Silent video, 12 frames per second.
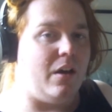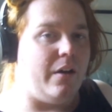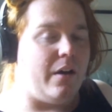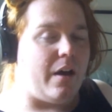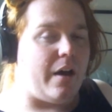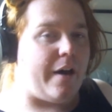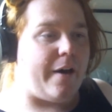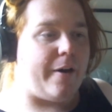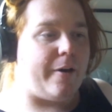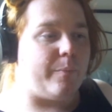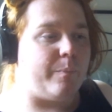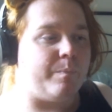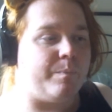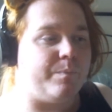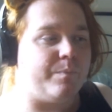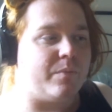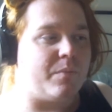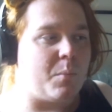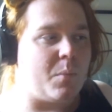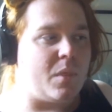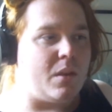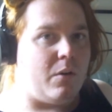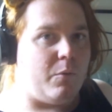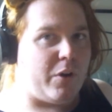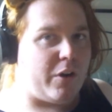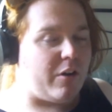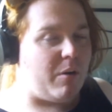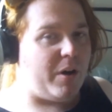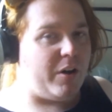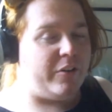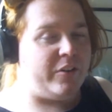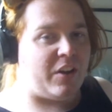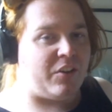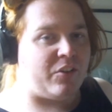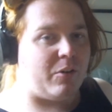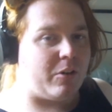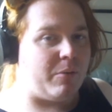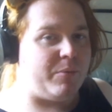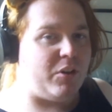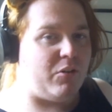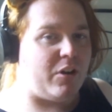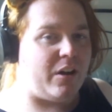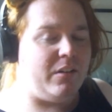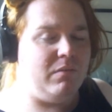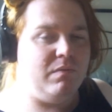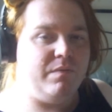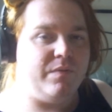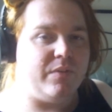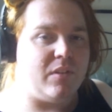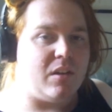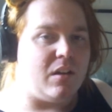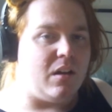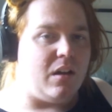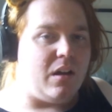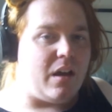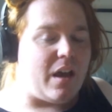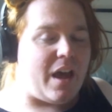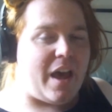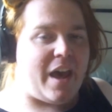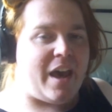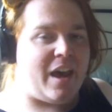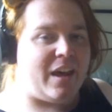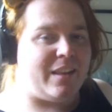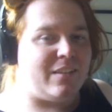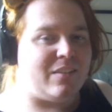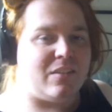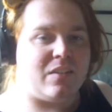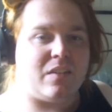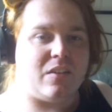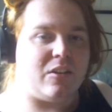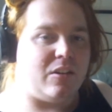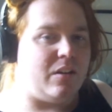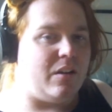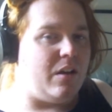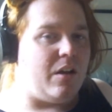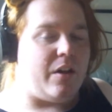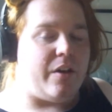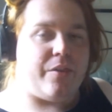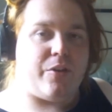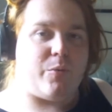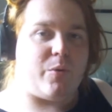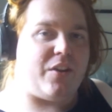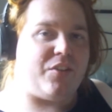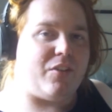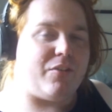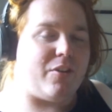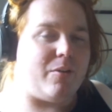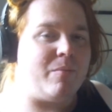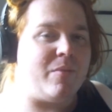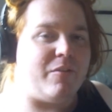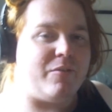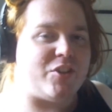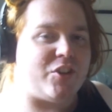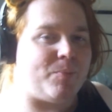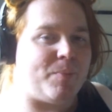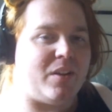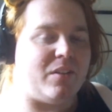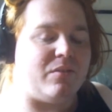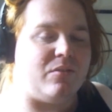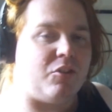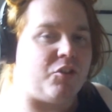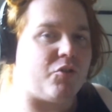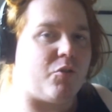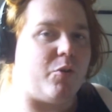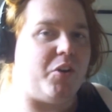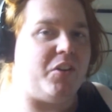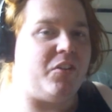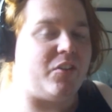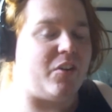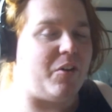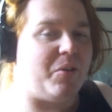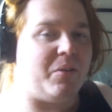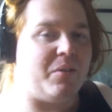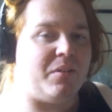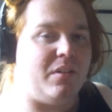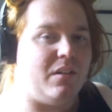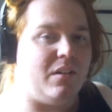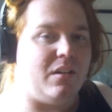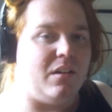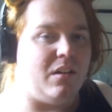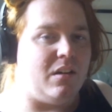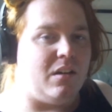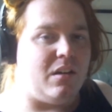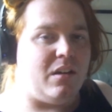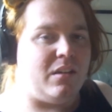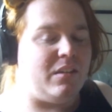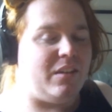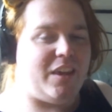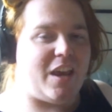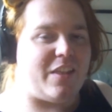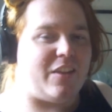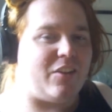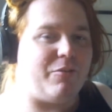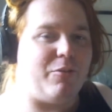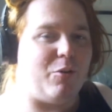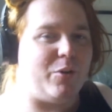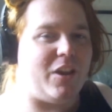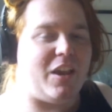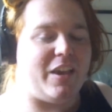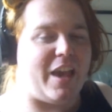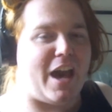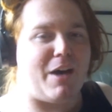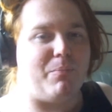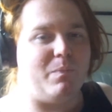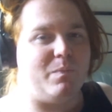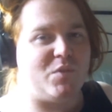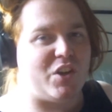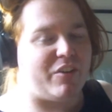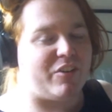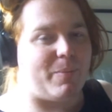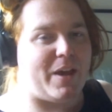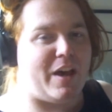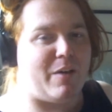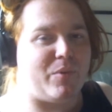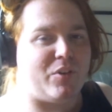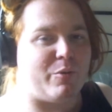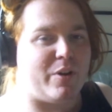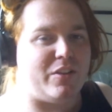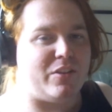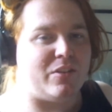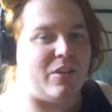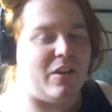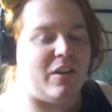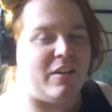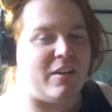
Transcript: when I got my own desktop computer, and the rest of them have just been destroyed. So yeah, there's a 4-year gap just about between the